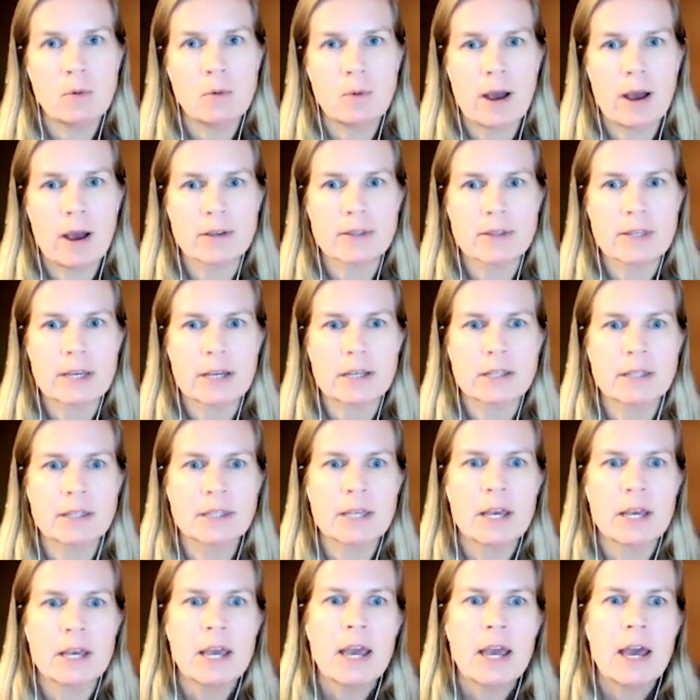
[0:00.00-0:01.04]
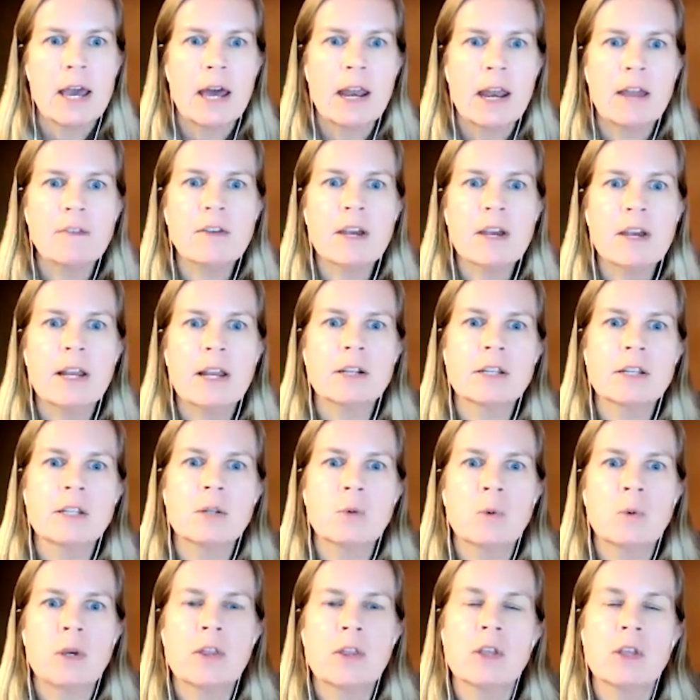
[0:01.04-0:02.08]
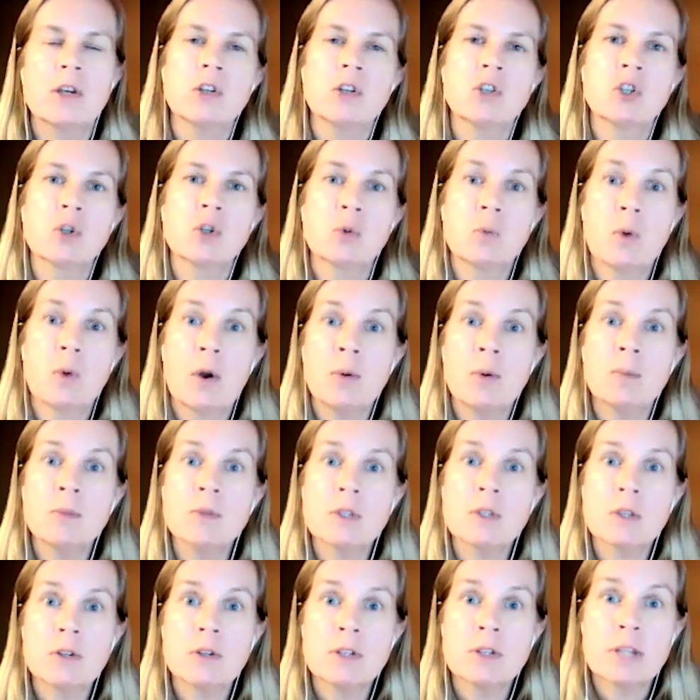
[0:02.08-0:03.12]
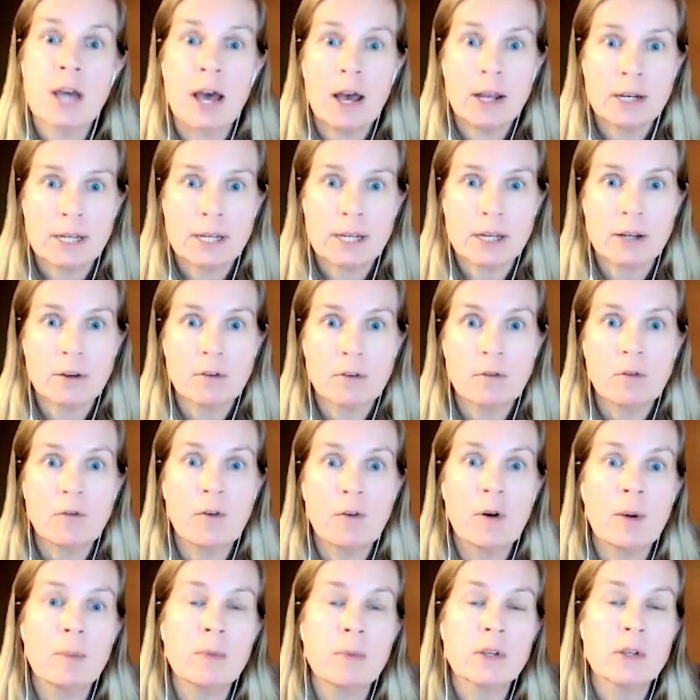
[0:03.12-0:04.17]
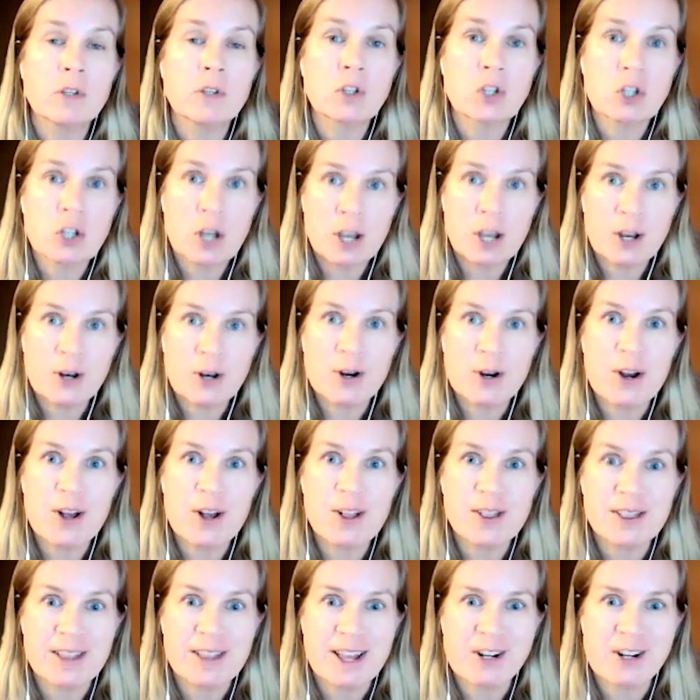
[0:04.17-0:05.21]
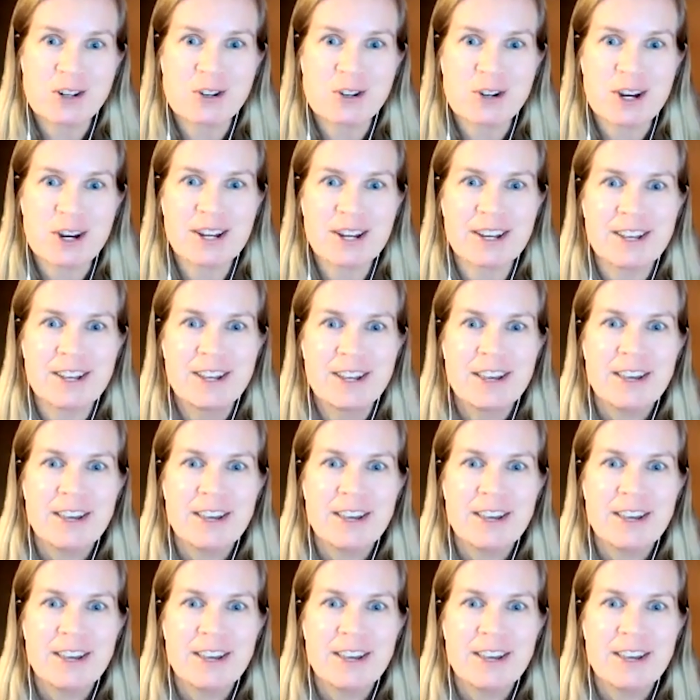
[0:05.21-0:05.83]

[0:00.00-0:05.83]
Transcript: Razgis, and I've connected with Jerome Soltani from Schneider Electric.